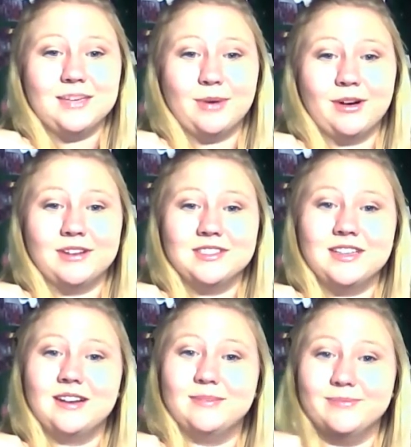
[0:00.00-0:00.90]
he won't
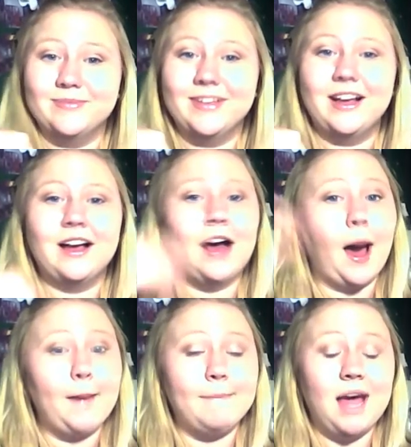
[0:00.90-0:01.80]
come,
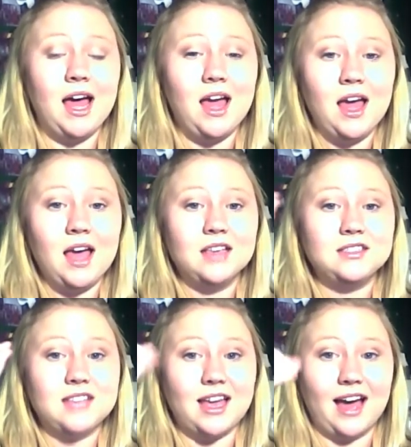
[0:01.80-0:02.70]
come
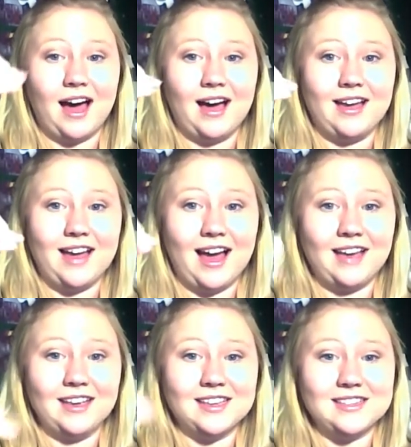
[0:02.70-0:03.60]
say hi.
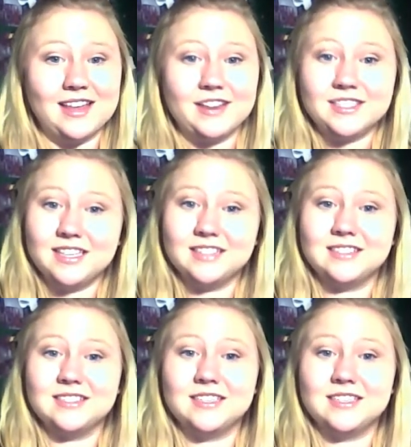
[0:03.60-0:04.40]
I guess that is it.